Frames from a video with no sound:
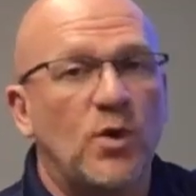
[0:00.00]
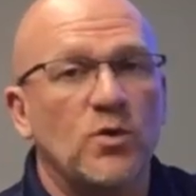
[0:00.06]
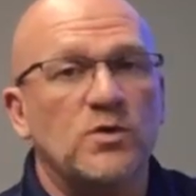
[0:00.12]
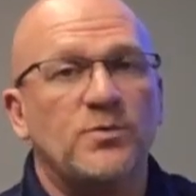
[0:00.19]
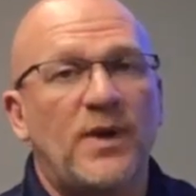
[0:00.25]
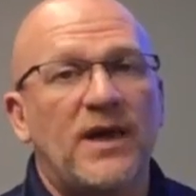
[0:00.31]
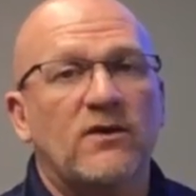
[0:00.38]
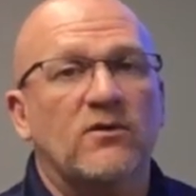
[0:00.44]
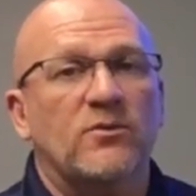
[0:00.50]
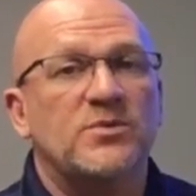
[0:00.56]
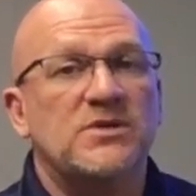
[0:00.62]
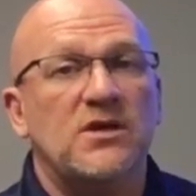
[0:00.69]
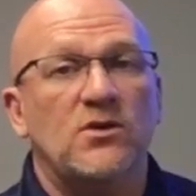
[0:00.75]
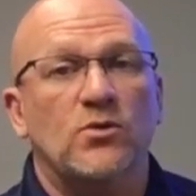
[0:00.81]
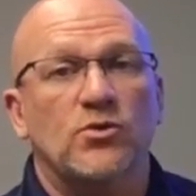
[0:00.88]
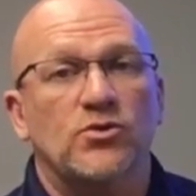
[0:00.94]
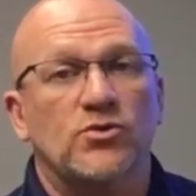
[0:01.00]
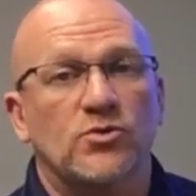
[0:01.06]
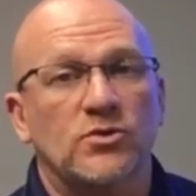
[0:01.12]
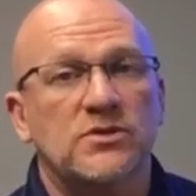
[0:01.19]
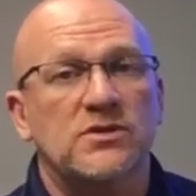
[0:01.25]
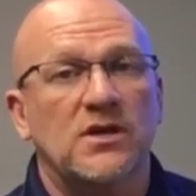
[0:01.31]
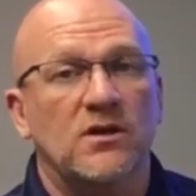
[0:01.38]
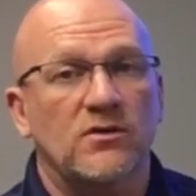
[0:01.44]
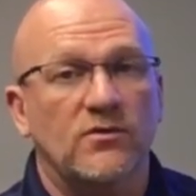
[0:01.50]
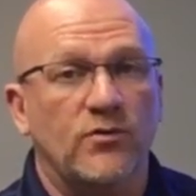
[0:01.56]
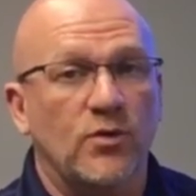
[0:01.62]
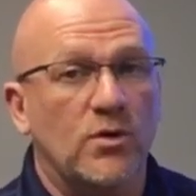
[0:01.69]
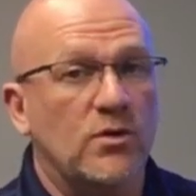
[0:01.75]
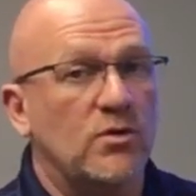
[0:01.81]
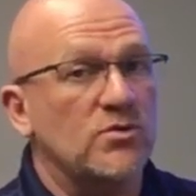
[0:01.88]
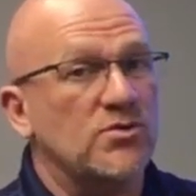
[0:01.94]
post bankruptcy or short sale or
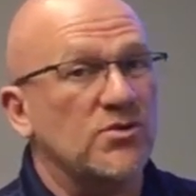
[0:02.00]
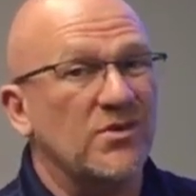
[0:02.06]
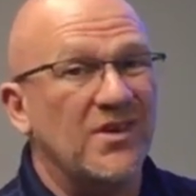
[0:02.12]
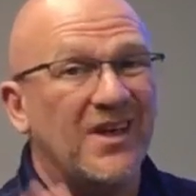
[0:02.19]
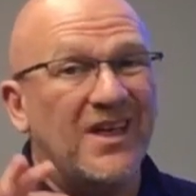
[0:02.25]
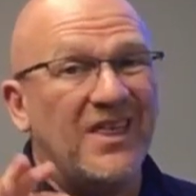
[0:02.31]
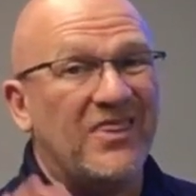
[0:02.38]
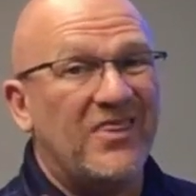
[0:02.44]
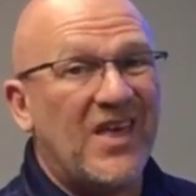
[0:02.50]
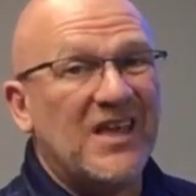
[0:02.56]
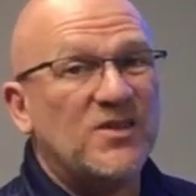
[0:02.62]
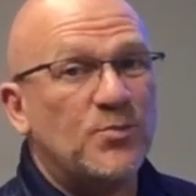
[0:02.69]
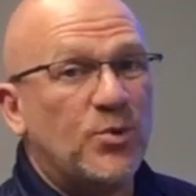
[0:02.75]
foreclosure. That's